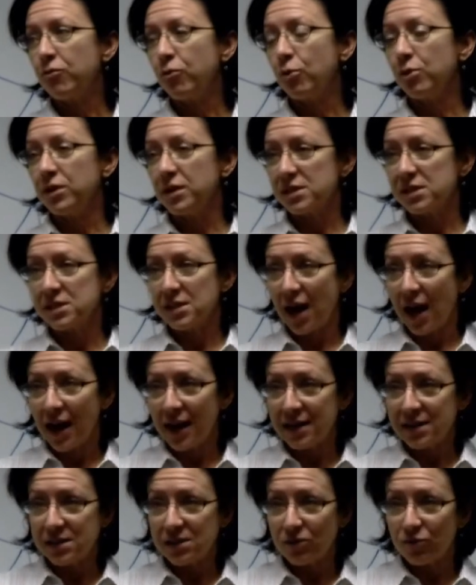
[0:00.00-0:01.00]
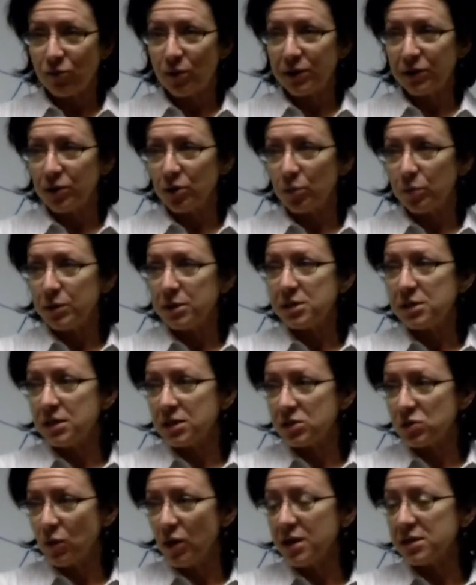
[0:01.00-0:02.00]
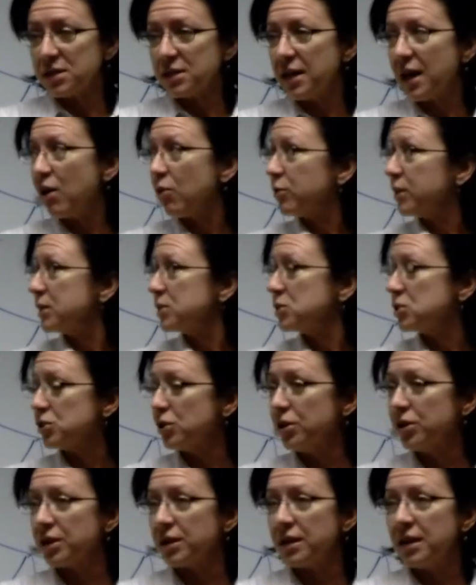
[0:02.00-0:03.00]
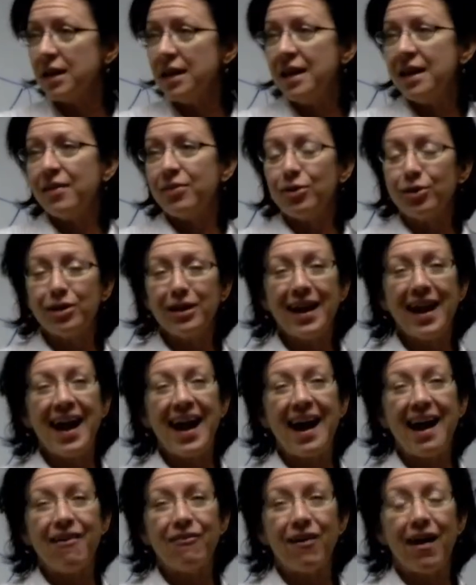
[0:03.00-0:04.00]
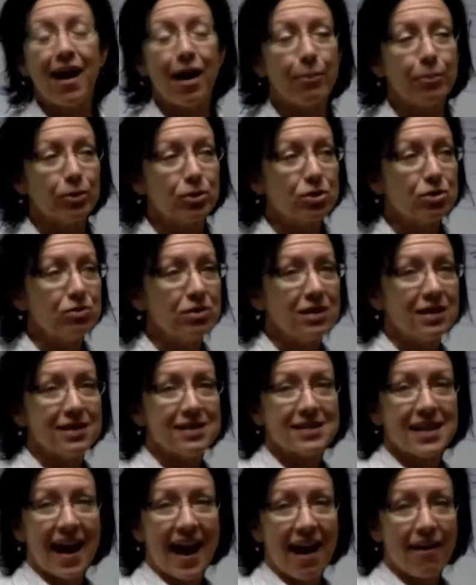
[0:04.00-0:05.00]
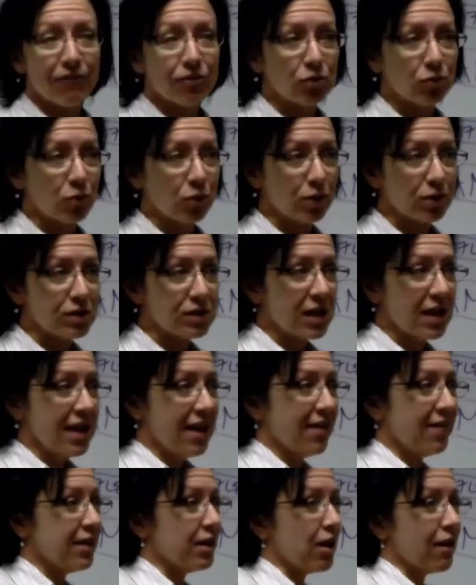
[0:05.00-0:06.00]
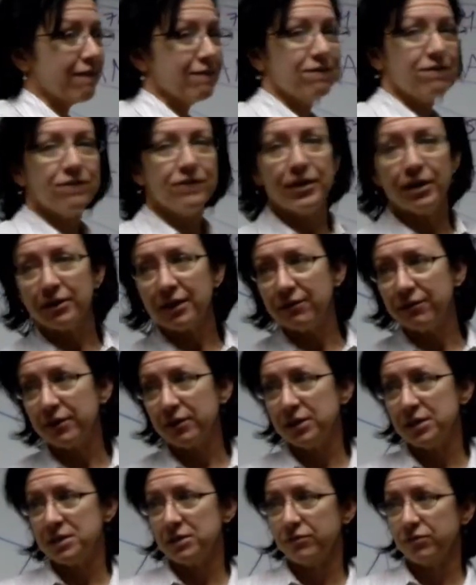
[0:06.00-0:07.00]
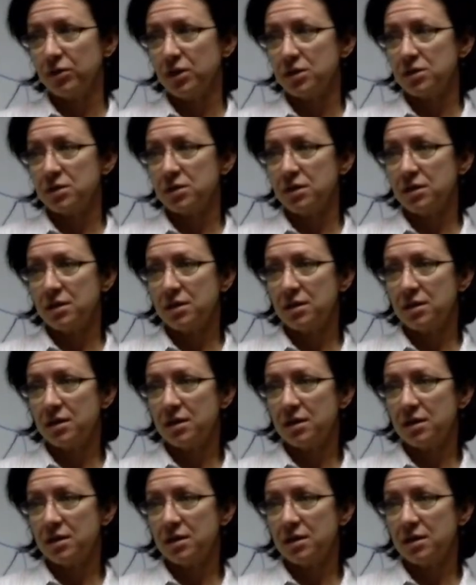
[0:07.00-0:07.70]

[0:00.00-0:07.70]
for the size of what their business was and how they started, they're going to have opportunities afterwards that are very, very different.